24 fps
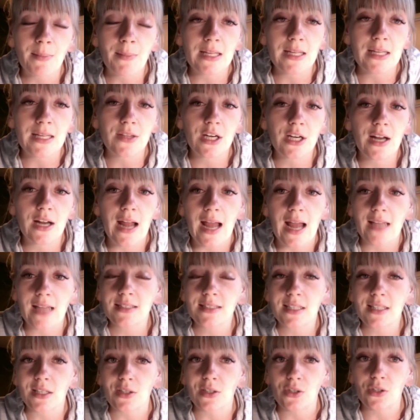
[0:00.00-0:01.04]
They're
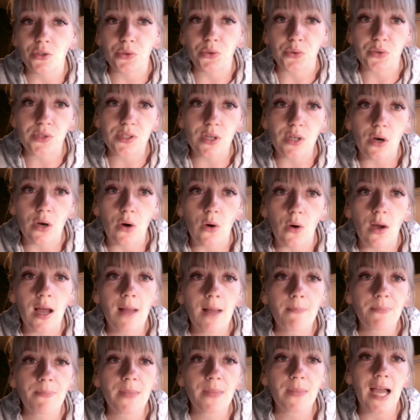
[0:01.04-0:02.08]
asking you. So
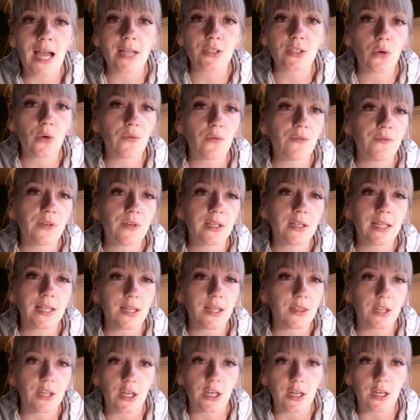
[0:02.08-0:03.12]
I don't feel like
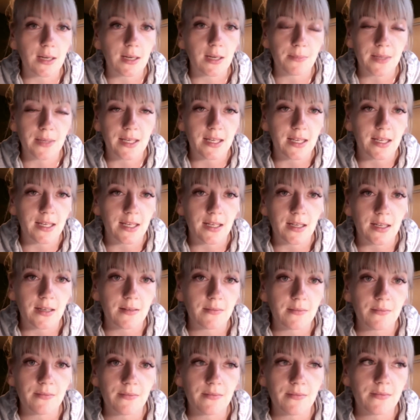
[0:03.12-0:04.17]
they're going to be,
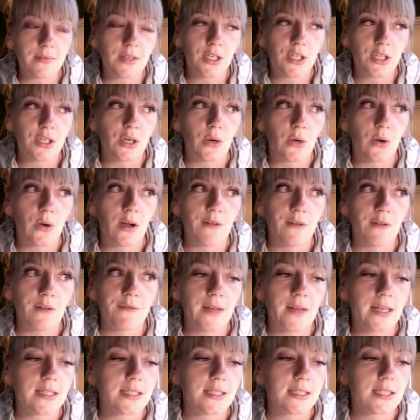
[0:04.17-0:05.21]

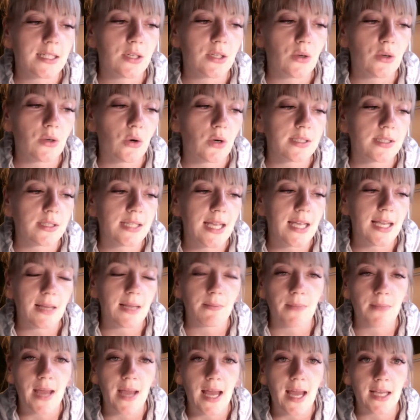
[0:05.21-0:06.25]
offended or taken
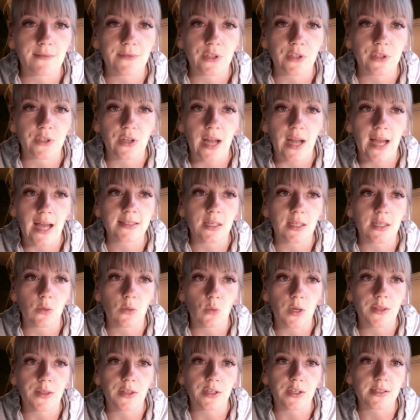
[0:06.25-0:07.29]
back if you're asking
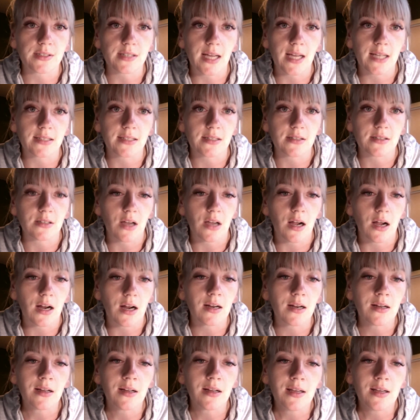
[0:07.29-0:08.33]
what their sizes are.
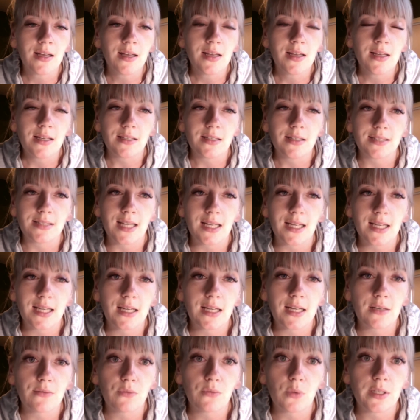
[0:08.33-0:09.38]
Is that kind
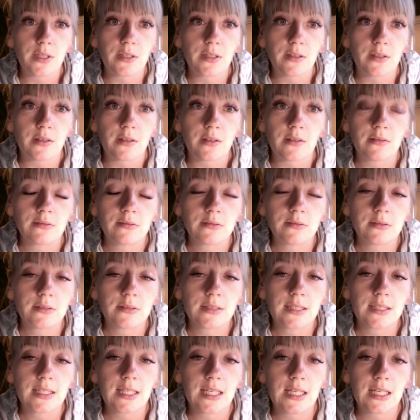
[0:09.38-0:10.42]
of what you're
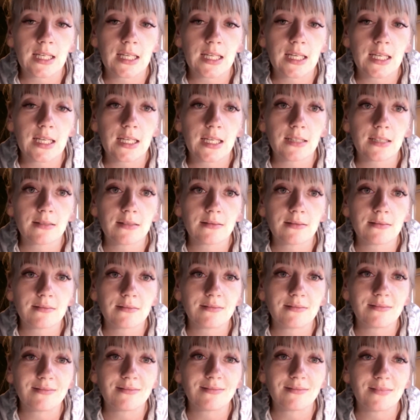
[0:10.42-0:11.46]
getting at?
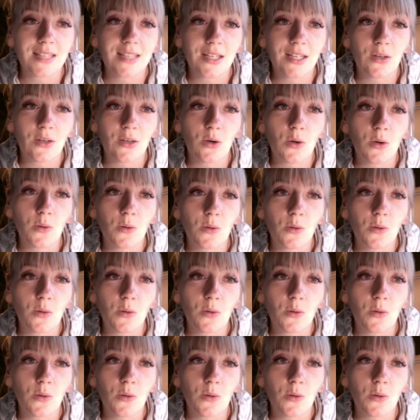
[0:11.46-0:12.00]
I hope.